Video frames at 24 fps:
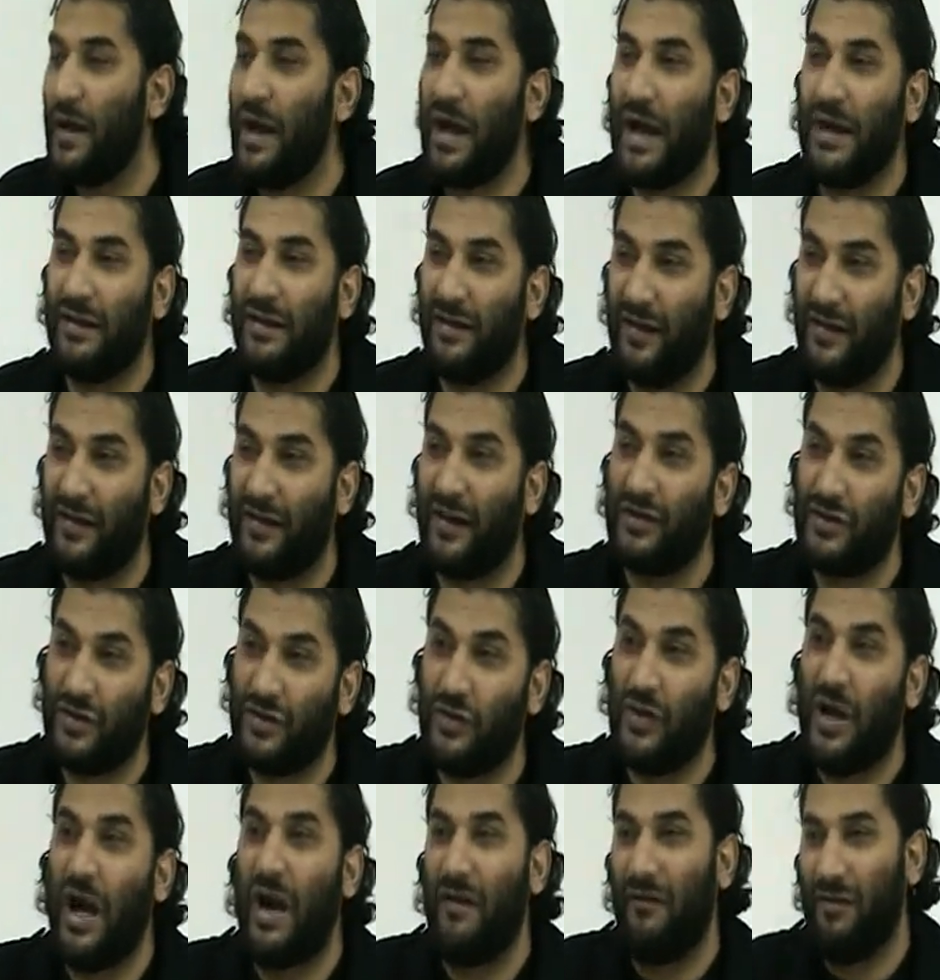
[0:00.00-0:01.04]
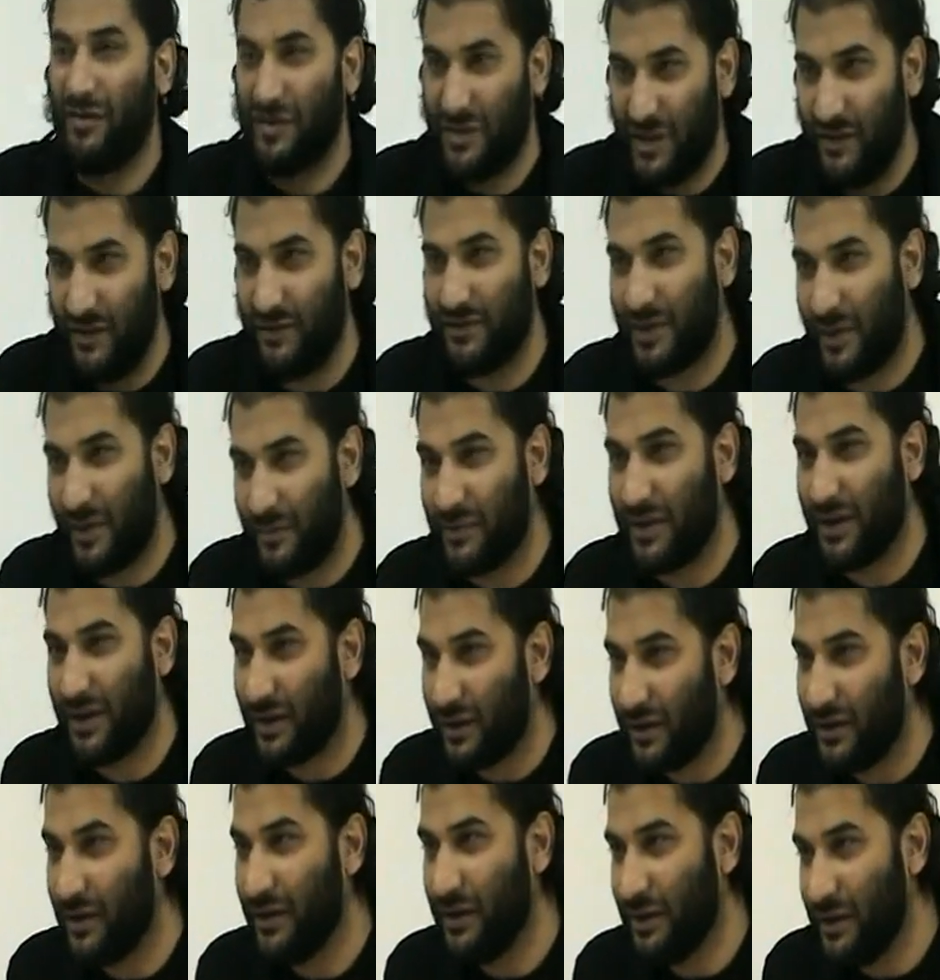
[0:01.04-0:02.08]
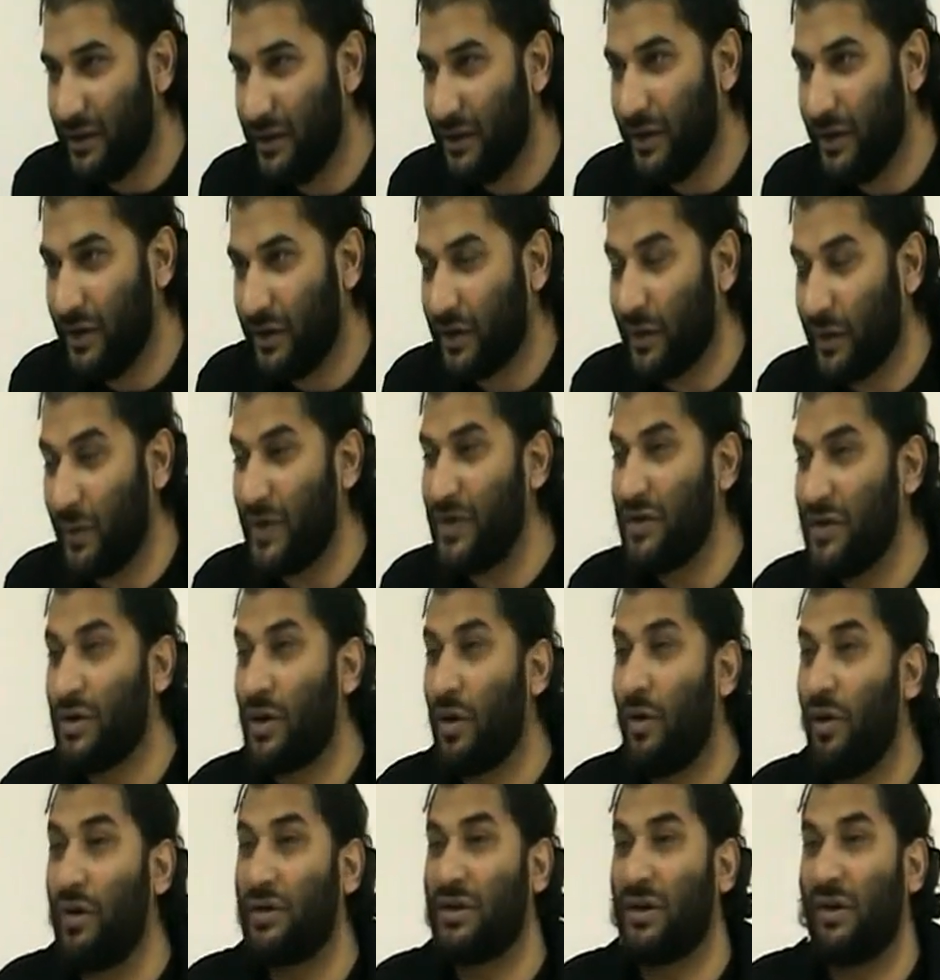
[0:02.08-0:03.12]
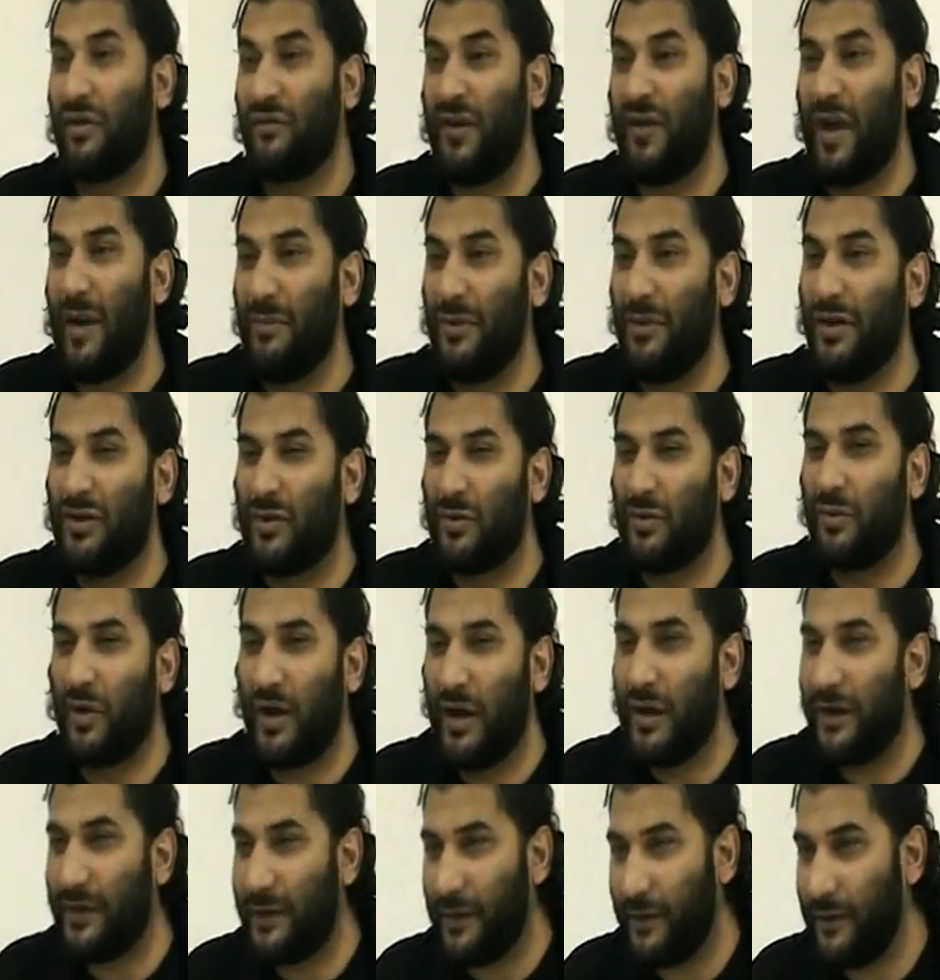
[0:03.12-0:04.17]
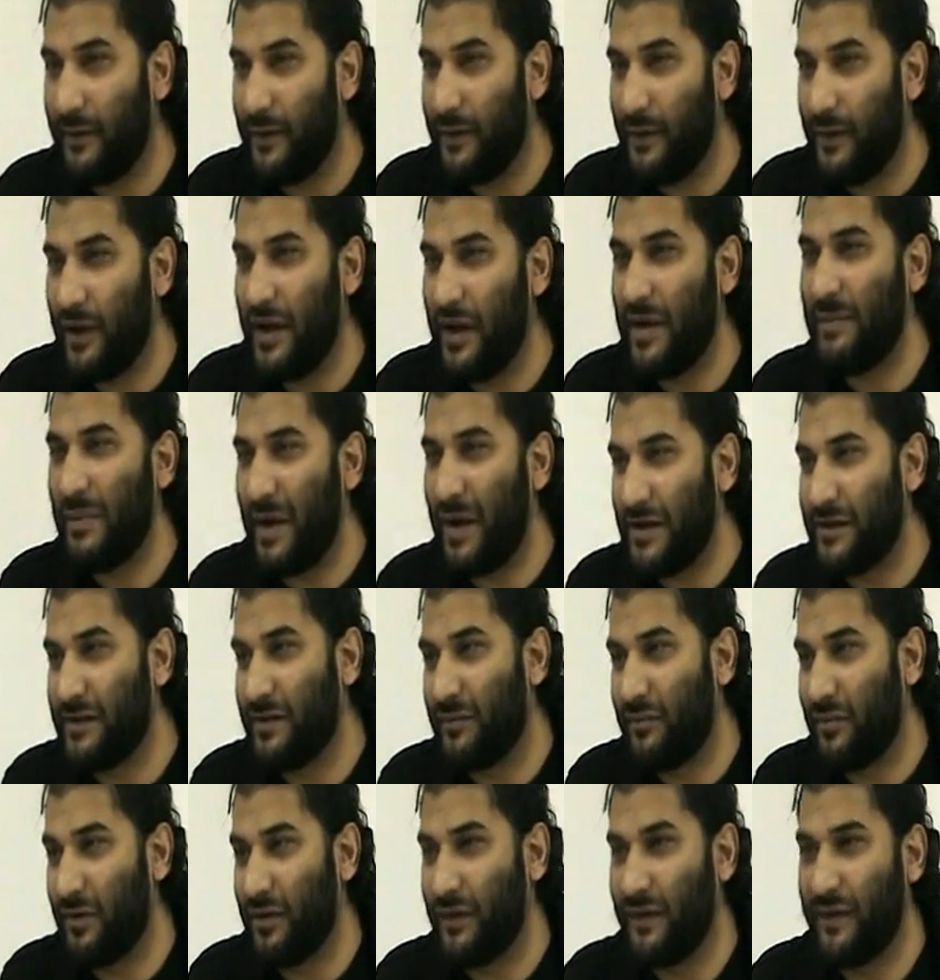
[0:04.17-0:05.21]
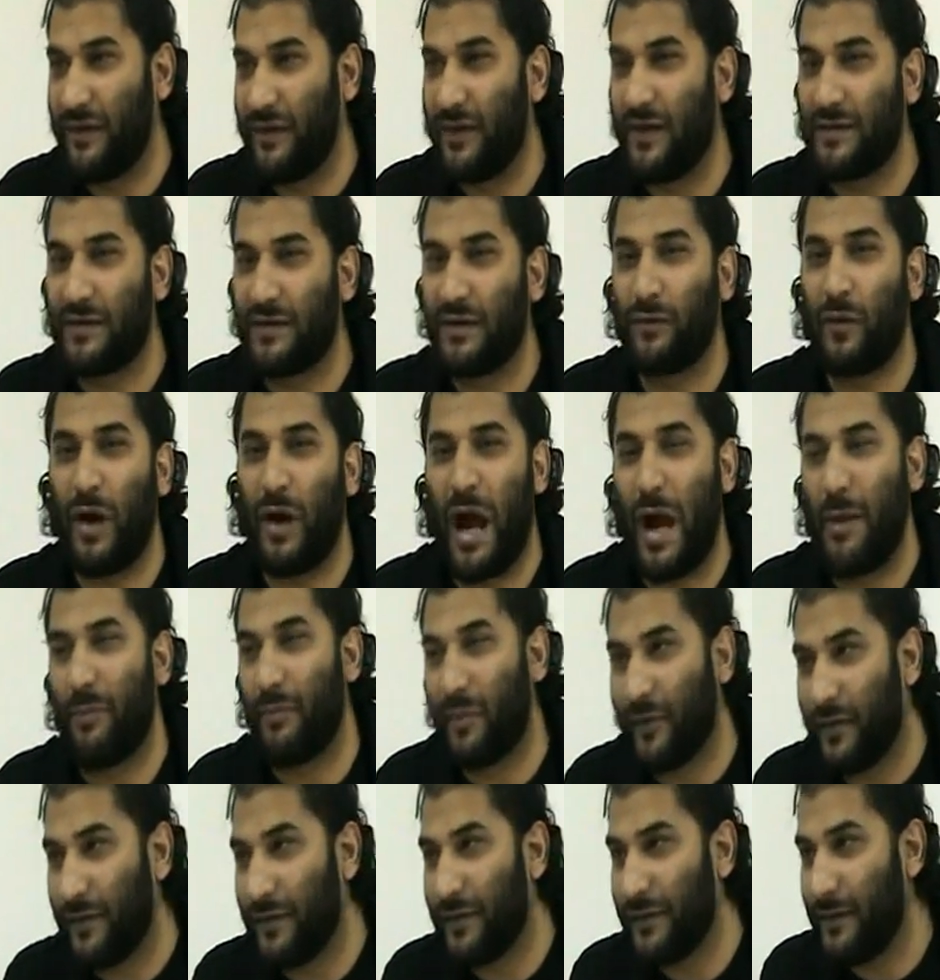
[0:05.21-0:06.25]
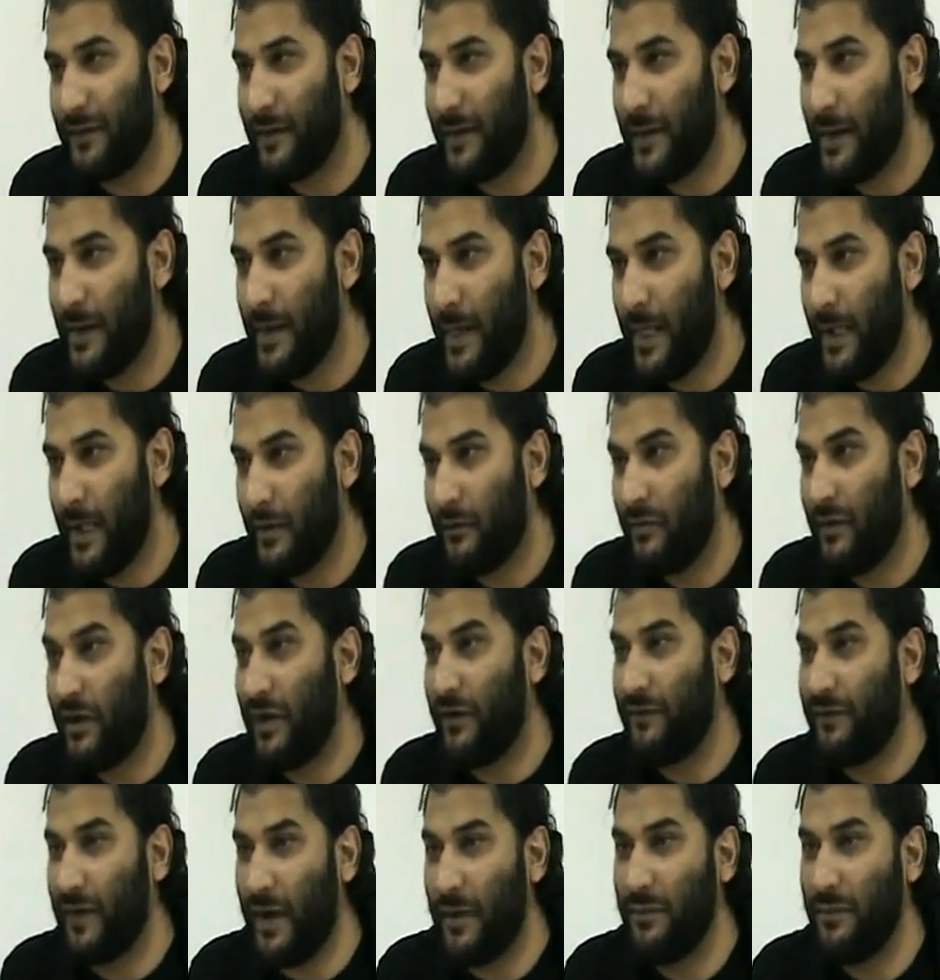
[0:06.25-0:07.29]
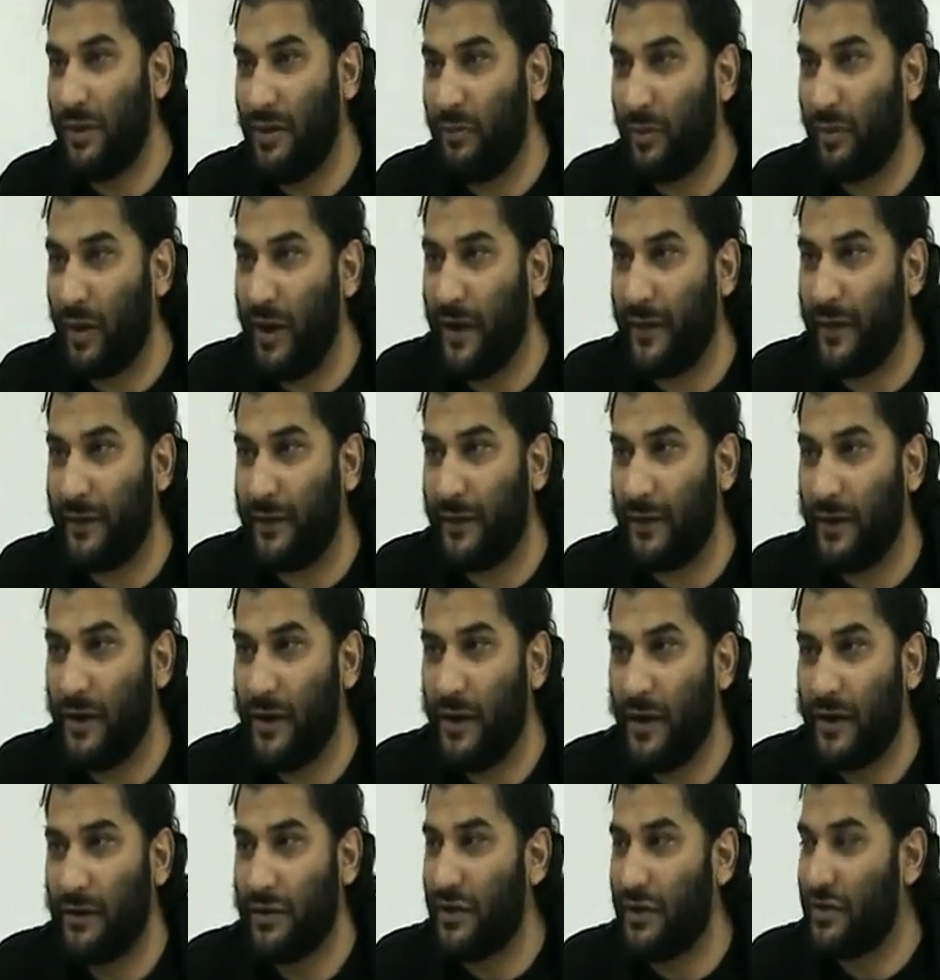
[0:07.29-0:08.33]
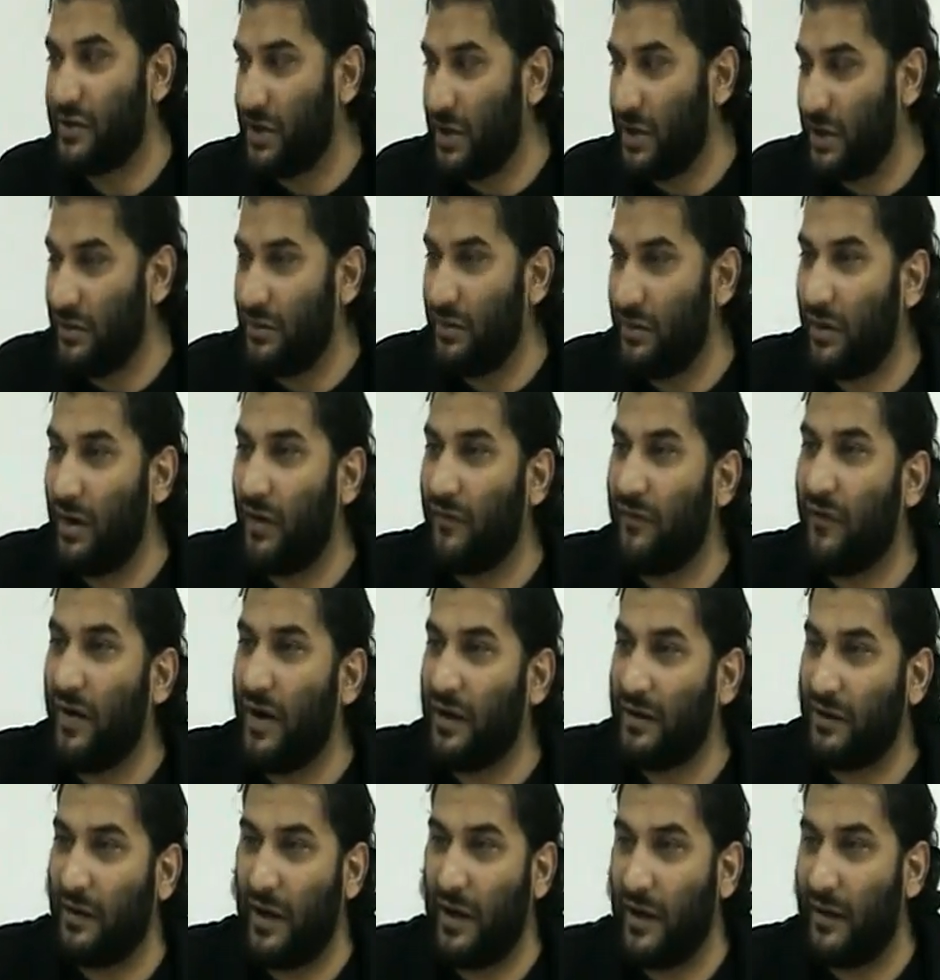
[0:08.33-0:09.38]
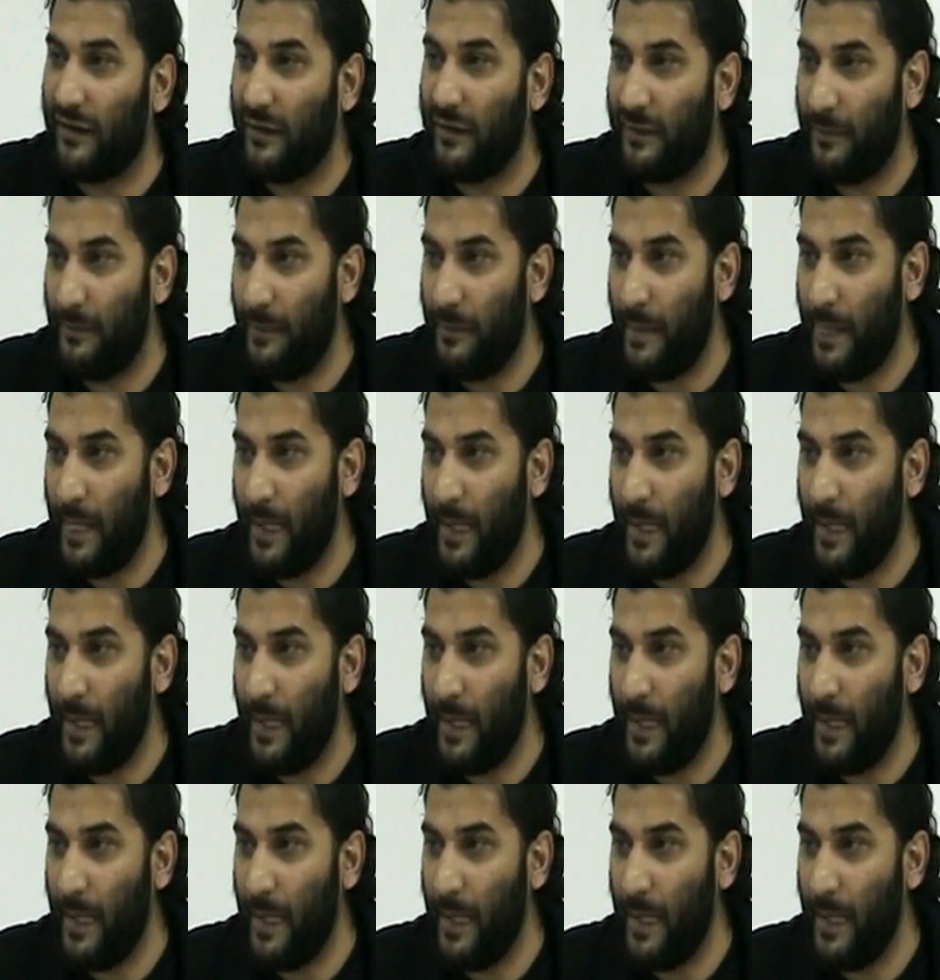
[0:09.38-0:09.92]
And he says, you have achieved something. So when you cause a family to break, imagine, brothers and sisters, what happens? When a family breaks, the children are fatherless